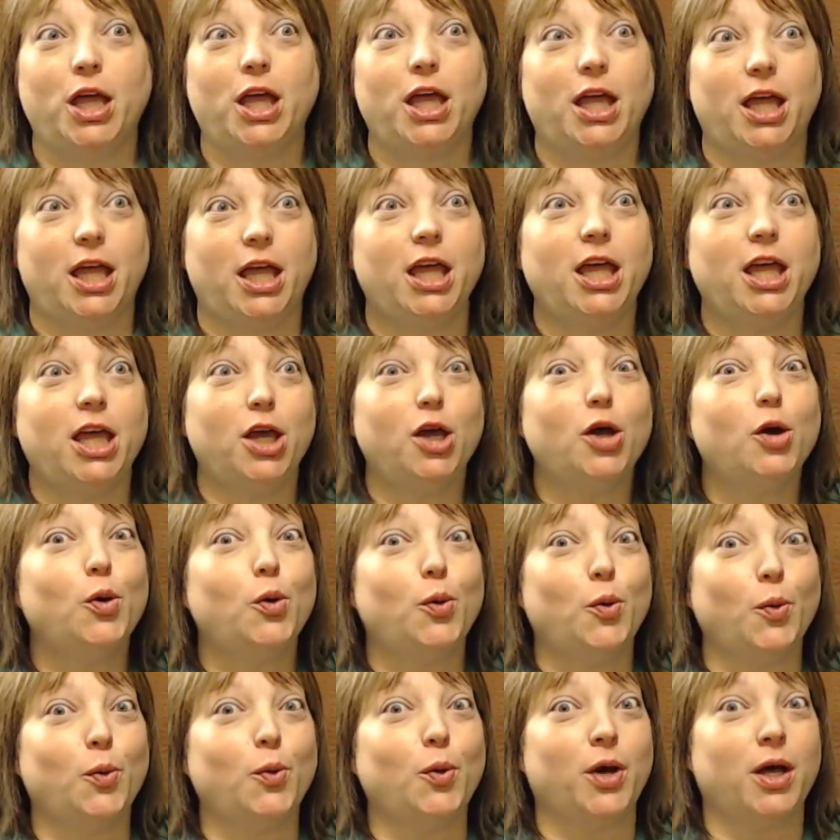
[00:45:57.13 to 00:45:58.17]

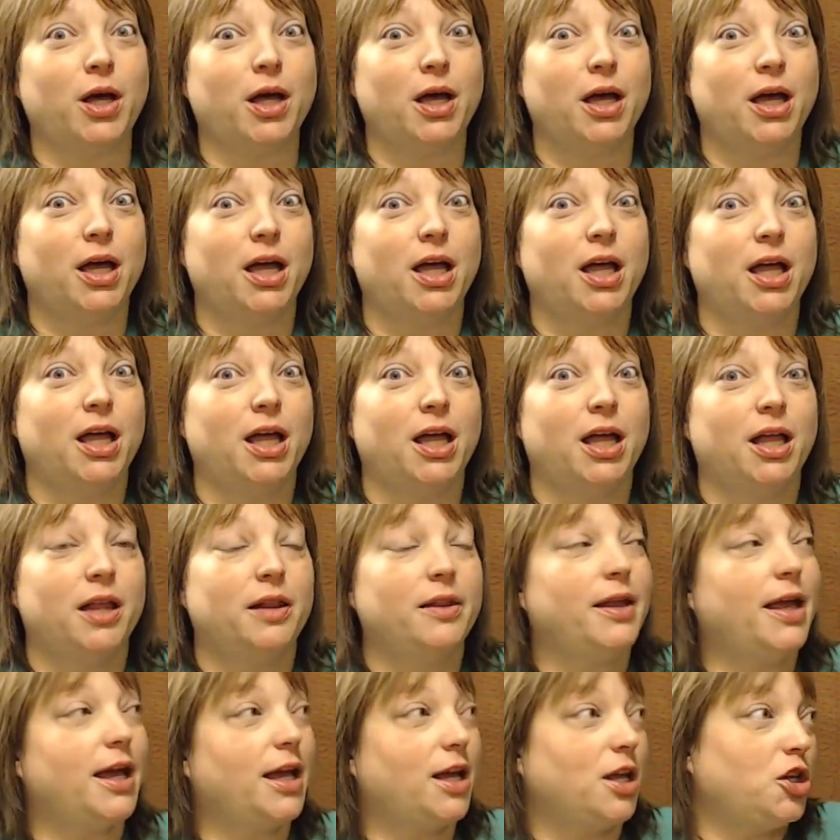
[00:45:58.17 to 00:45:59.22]
Ew.
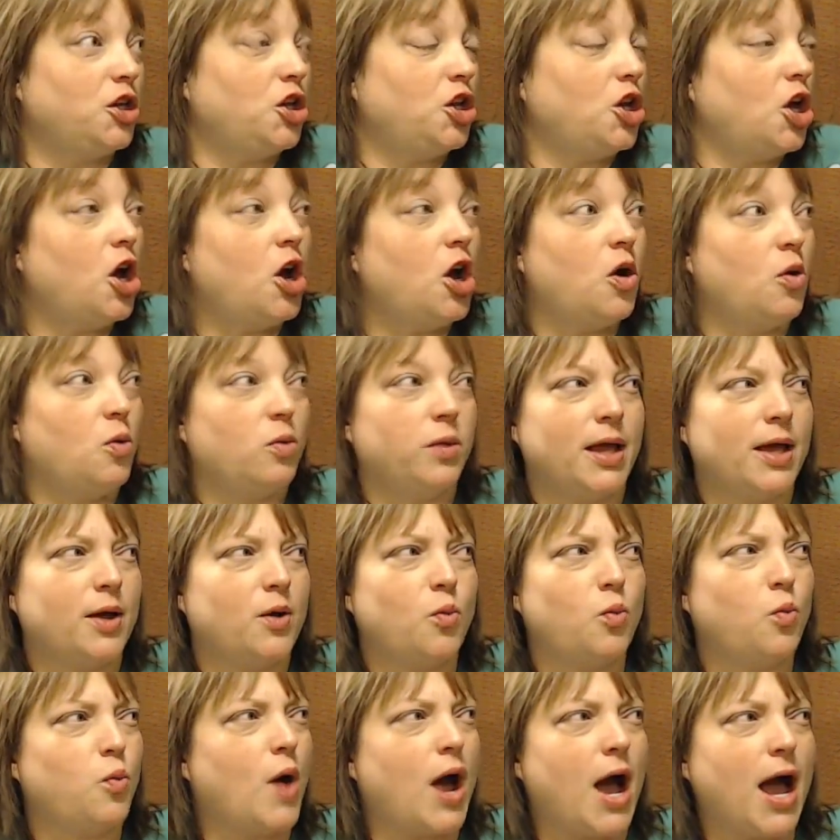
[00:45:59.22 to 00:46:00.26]
Like, no. Like,
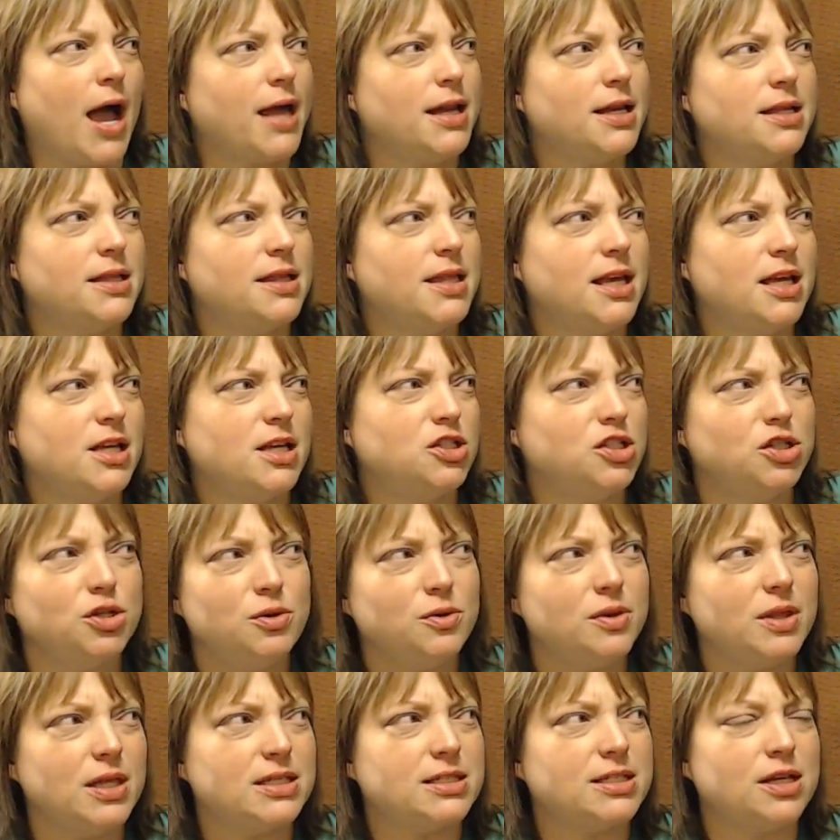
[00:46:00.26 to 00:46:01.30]
why did they do
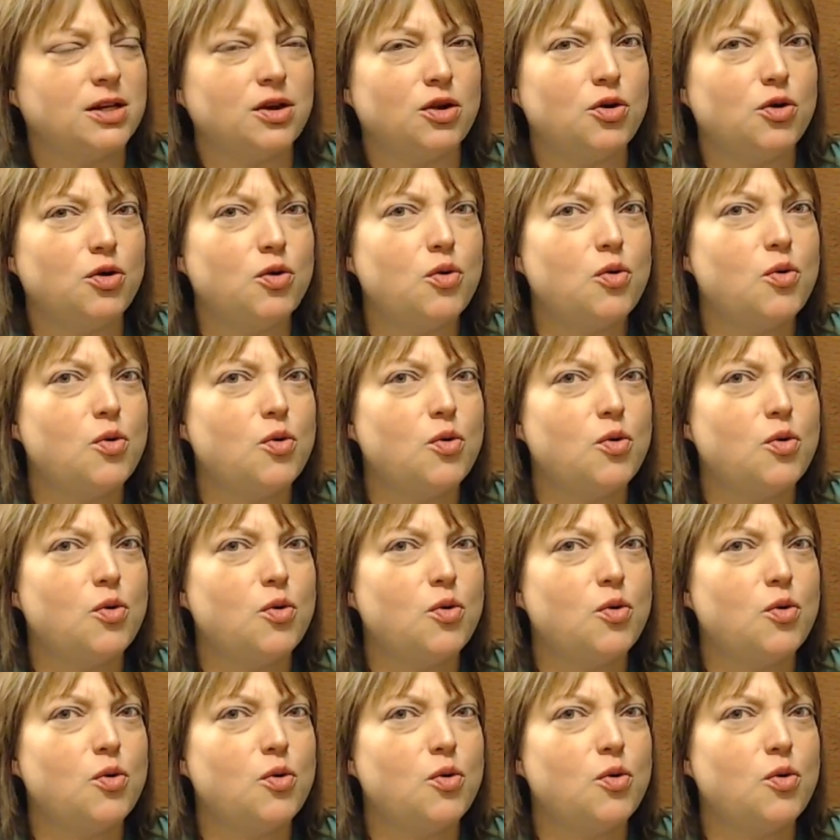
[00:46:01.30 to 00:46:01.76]
this? And who